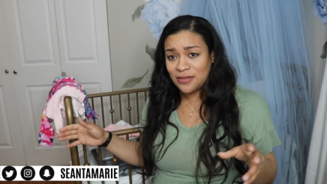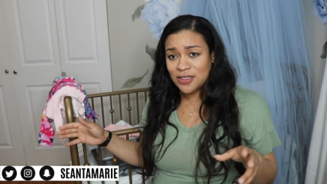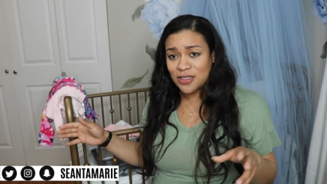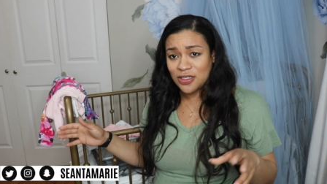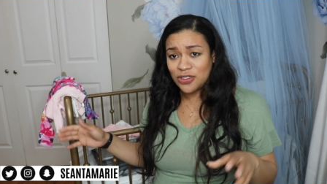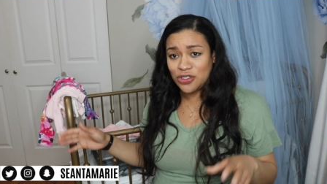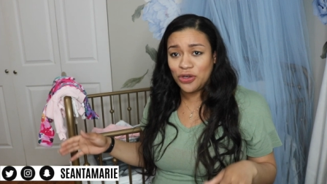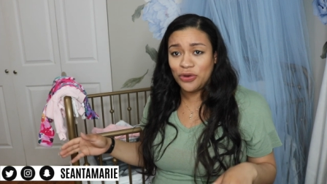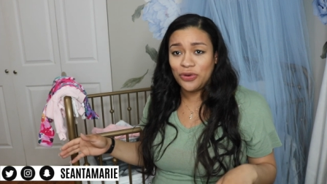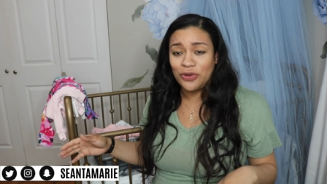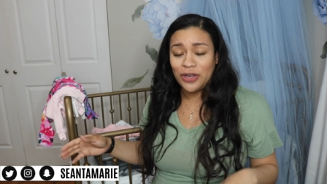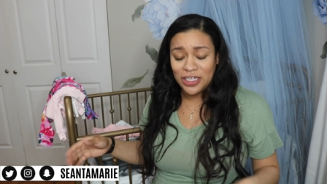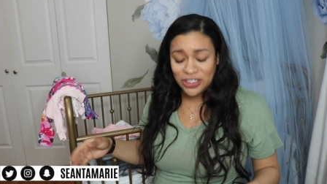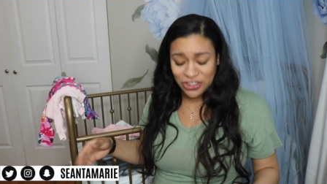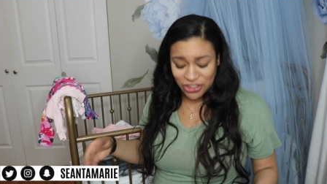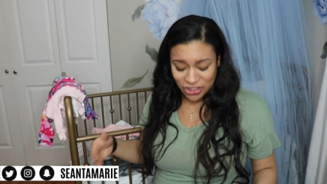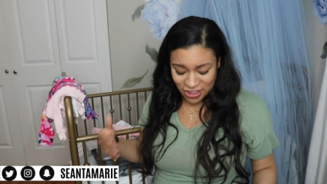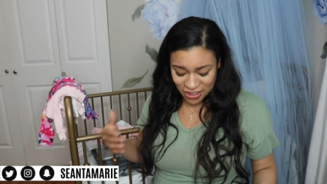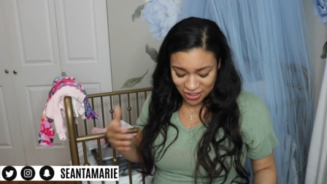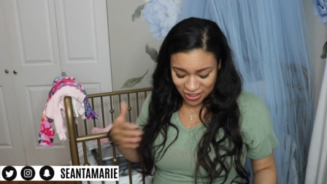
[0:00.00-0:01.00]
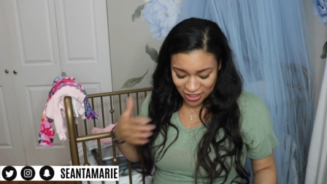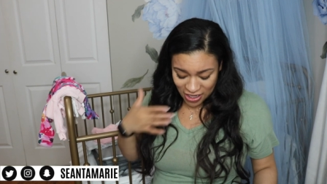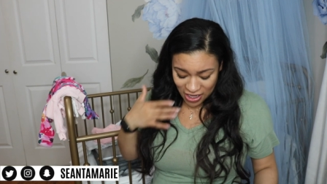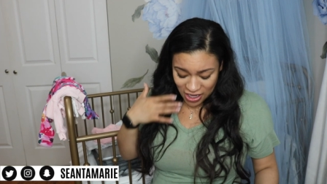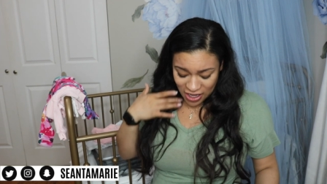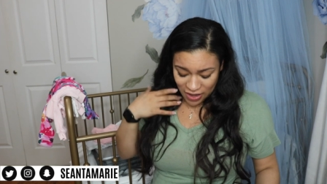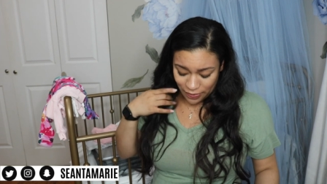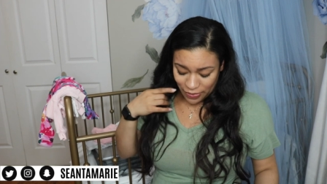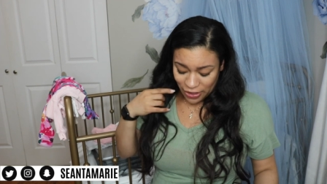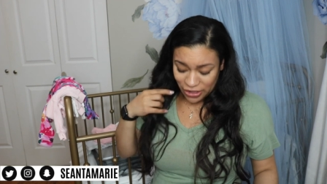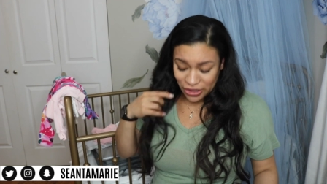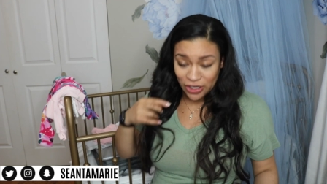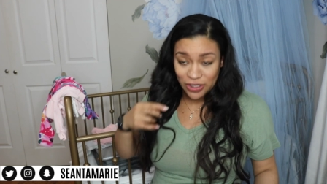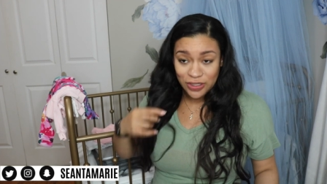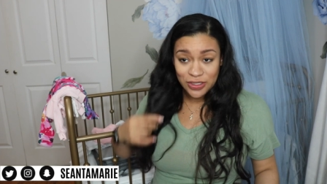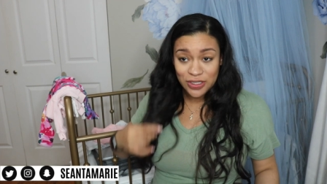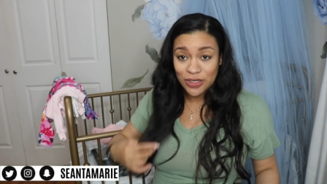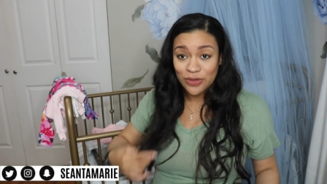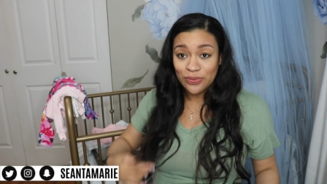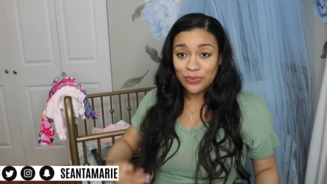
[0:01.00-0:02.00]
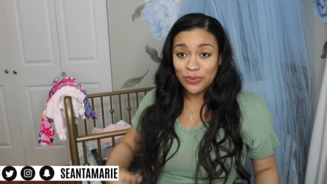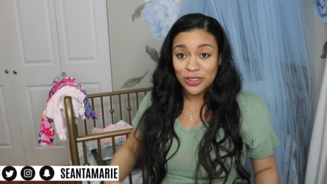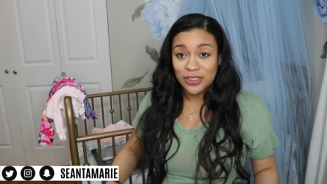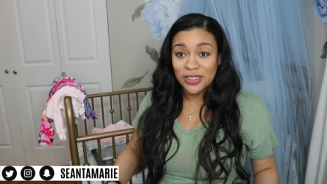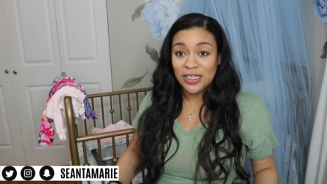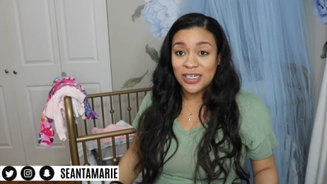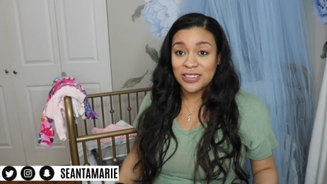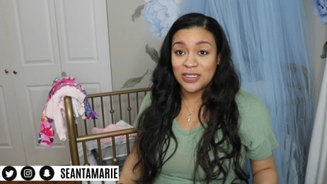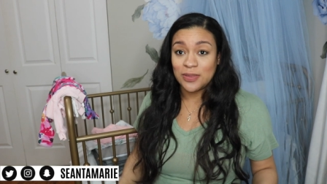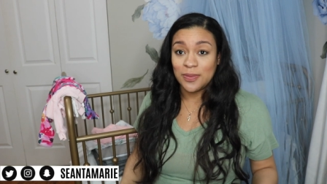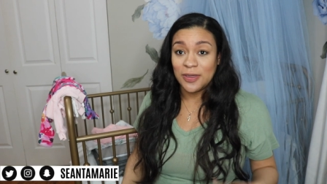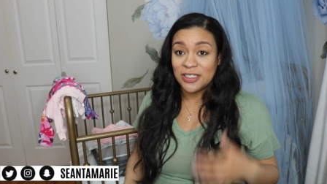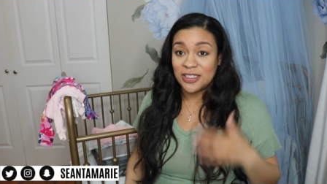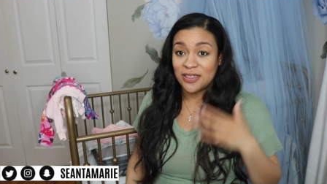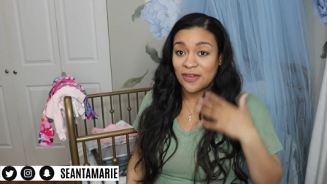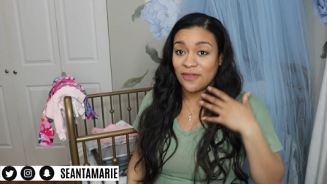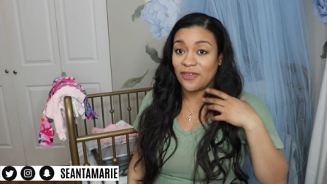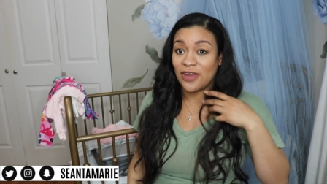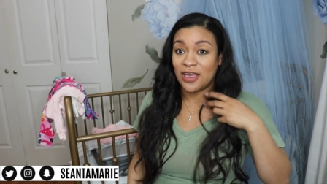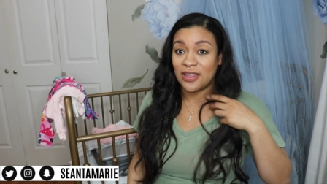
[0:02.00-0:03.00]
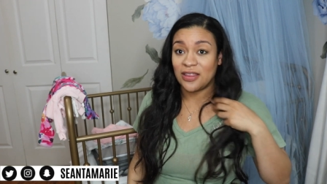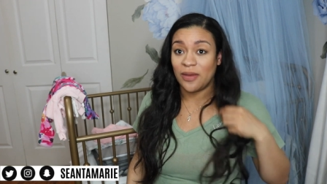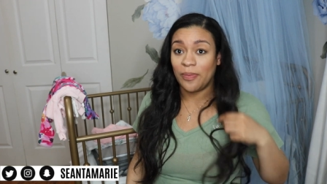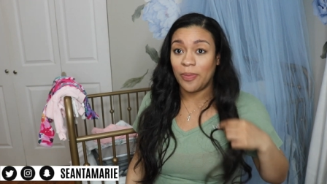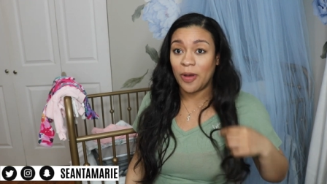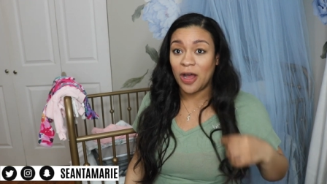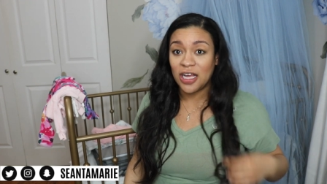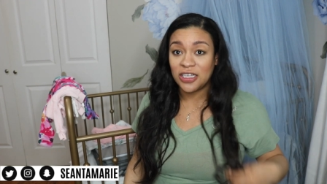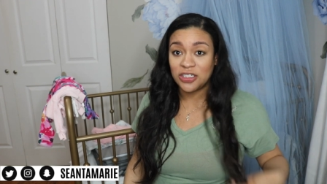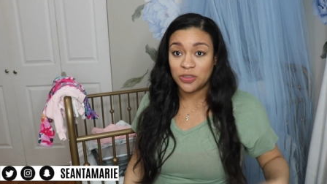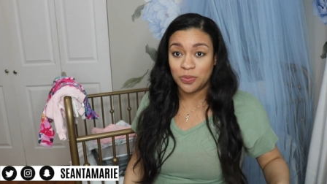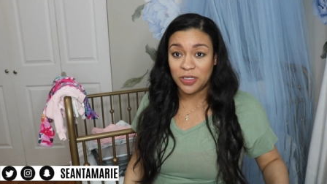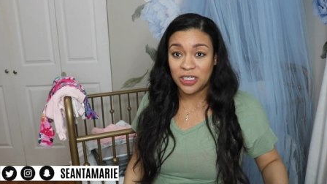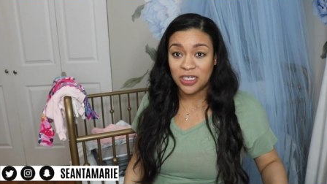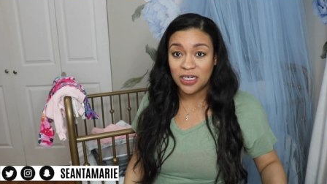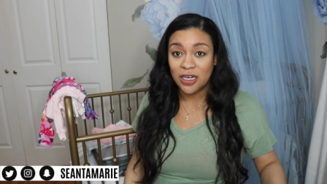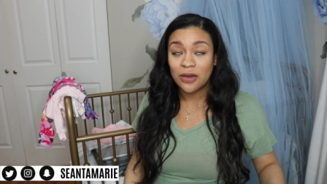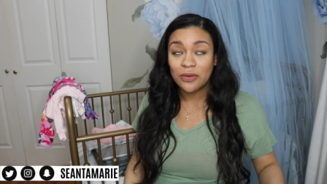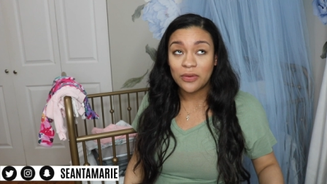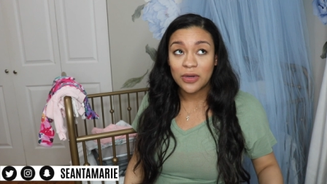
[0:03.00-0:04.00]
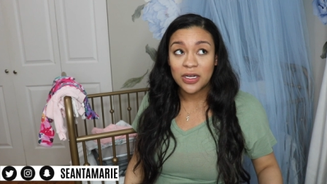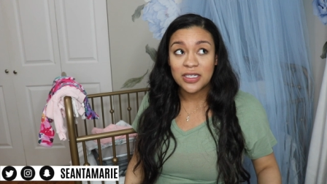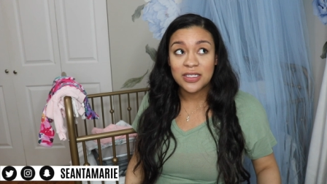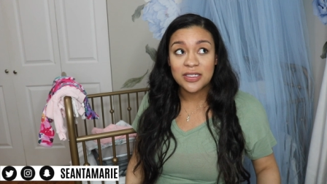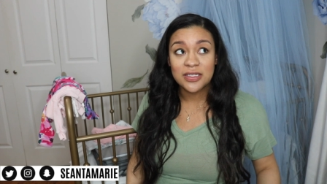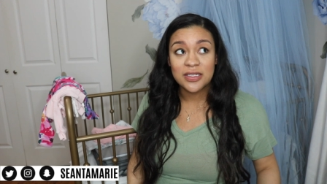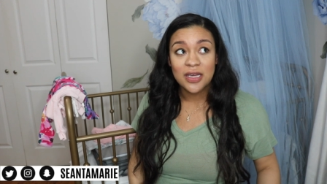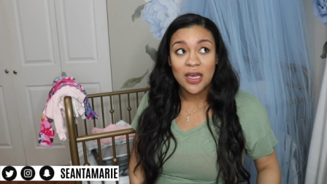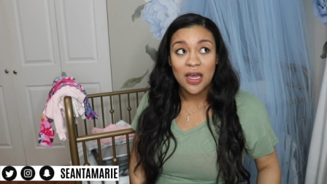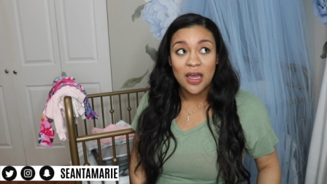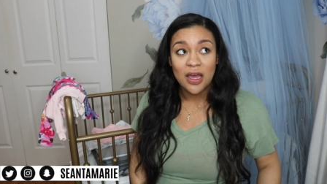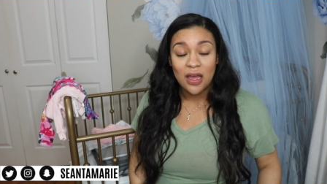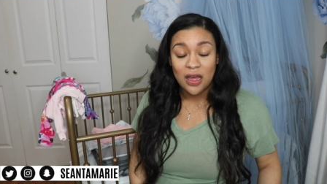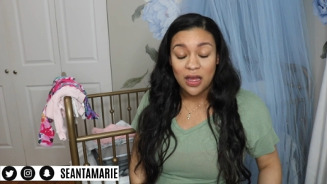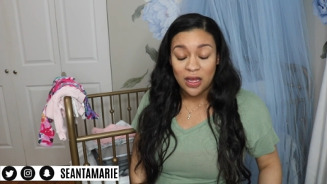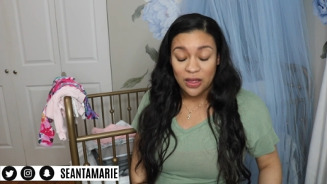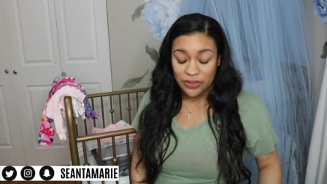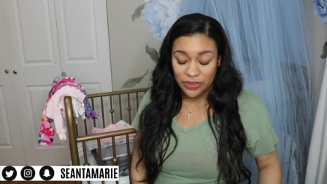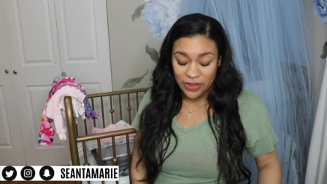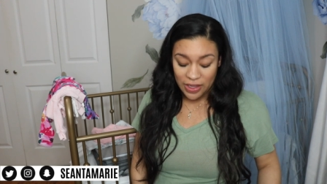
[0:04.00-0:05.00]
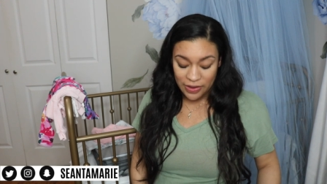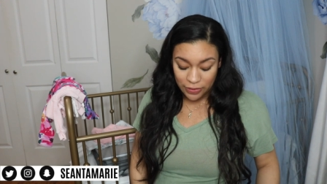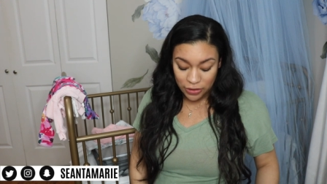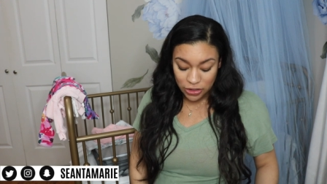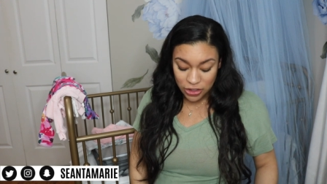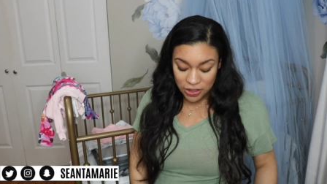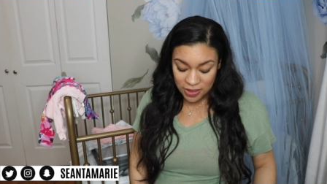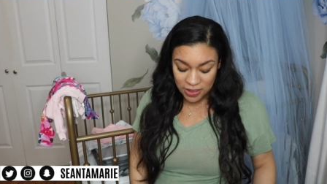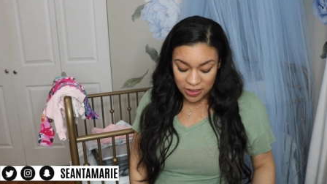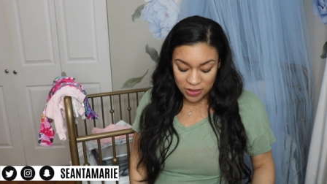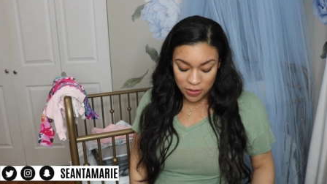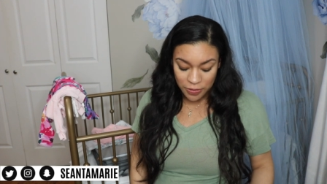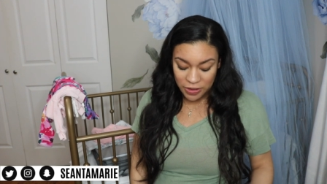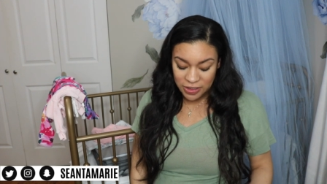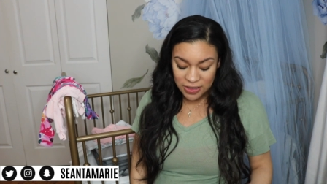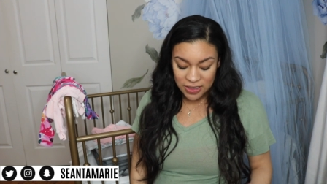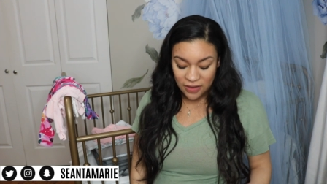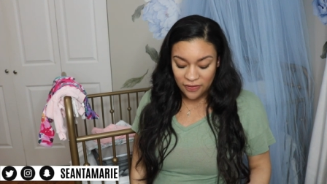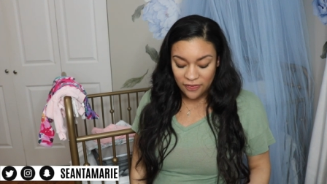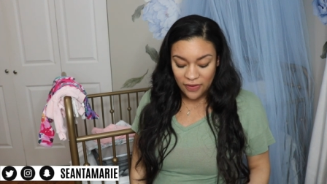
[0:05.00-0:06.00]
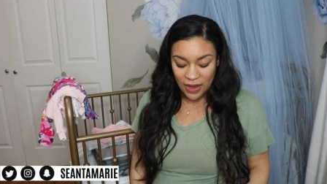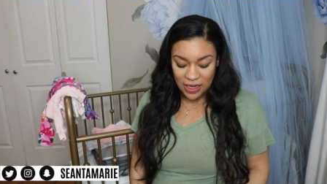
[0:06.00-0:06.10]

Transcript: situation, but those are really expensive. Like the Posh Peanut ones, they were just expensive.